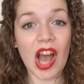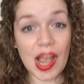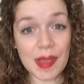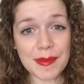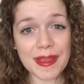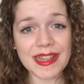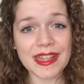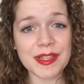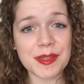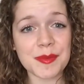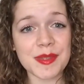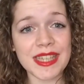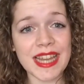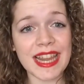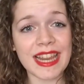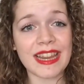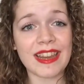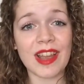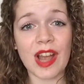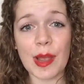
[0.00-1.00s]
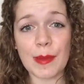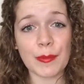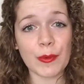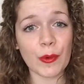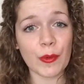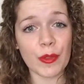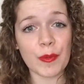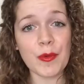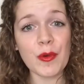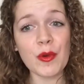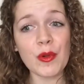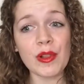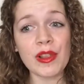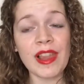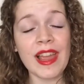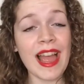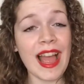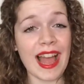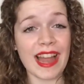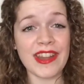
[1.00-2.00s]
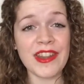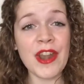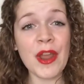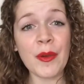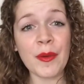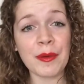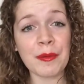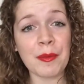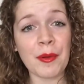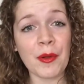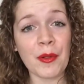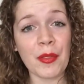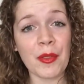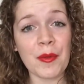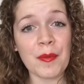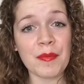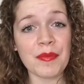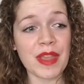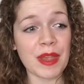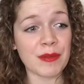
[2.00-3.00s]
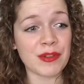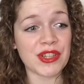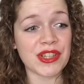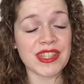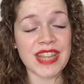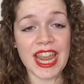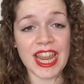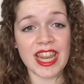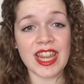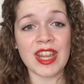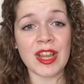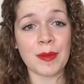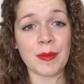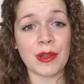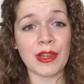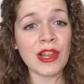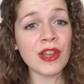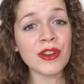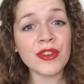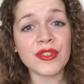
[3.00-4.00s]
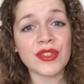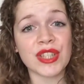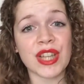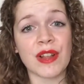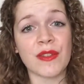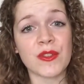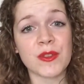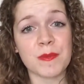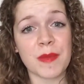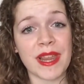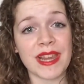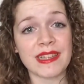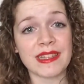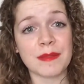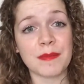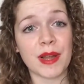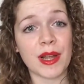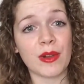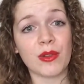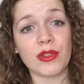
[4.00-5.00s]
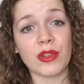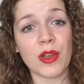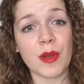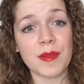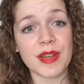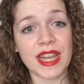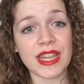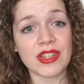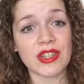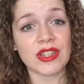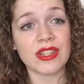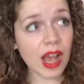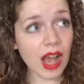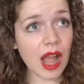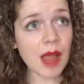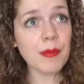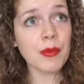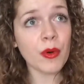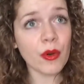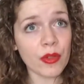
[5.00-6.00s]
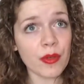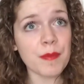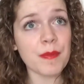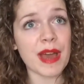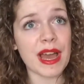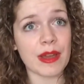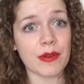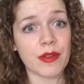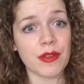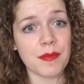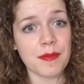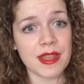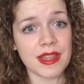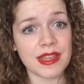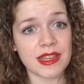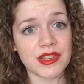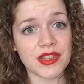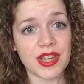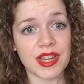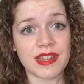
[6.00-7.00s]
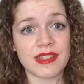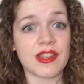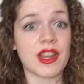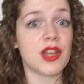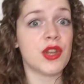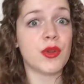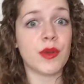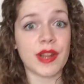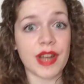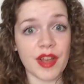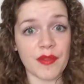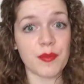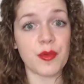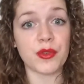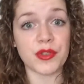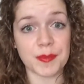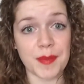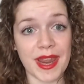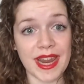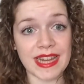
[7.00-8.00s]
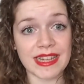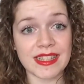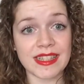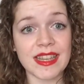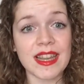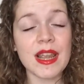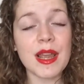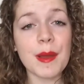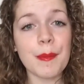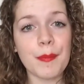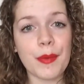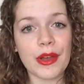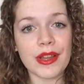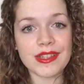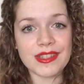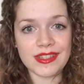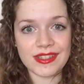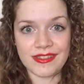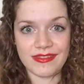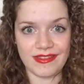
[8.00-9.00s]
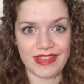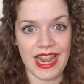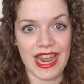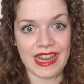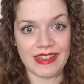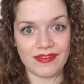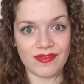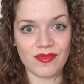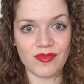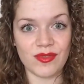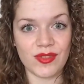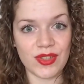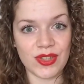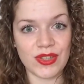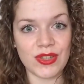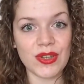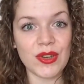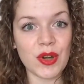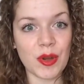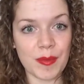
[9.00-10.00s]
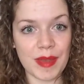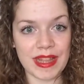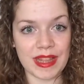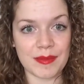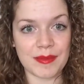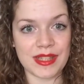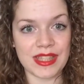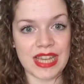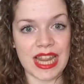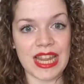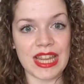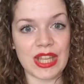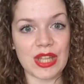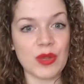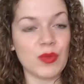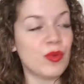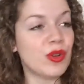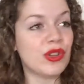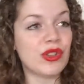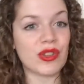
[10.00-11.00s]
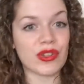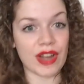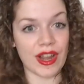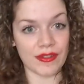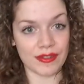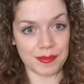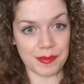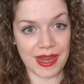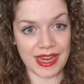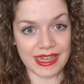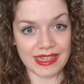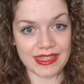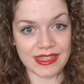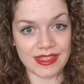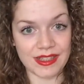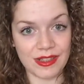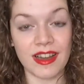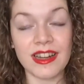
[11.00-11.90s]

I made this mistake, I brought them all, had nowhere to put them, they were just taking up a load of shelf space in my old accommodation. I brought them back with me this year because I knew I'd have more space, but yeah, do not make that mistake, you will not have space.